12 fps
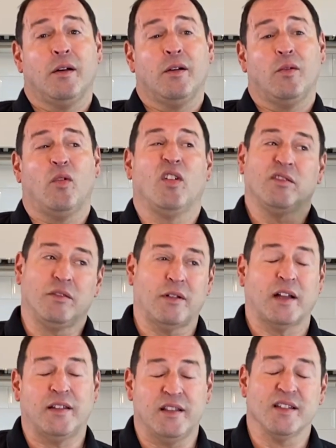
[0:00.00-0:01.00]
well,
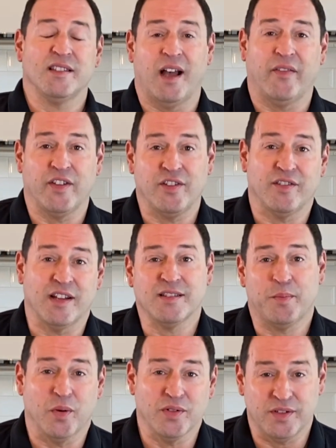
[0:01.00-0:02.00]
I did the sound that you're not
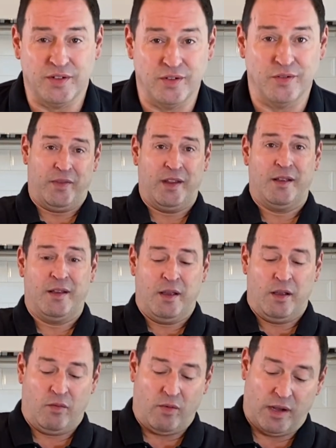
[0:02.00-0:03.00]
supposed to do.
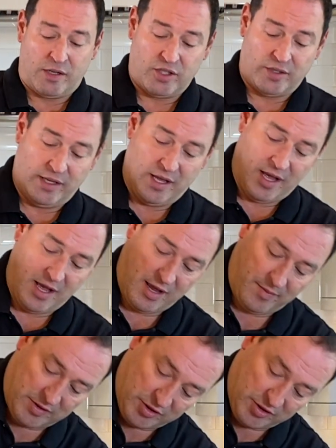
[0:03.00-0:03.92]
Well, actually, I wanna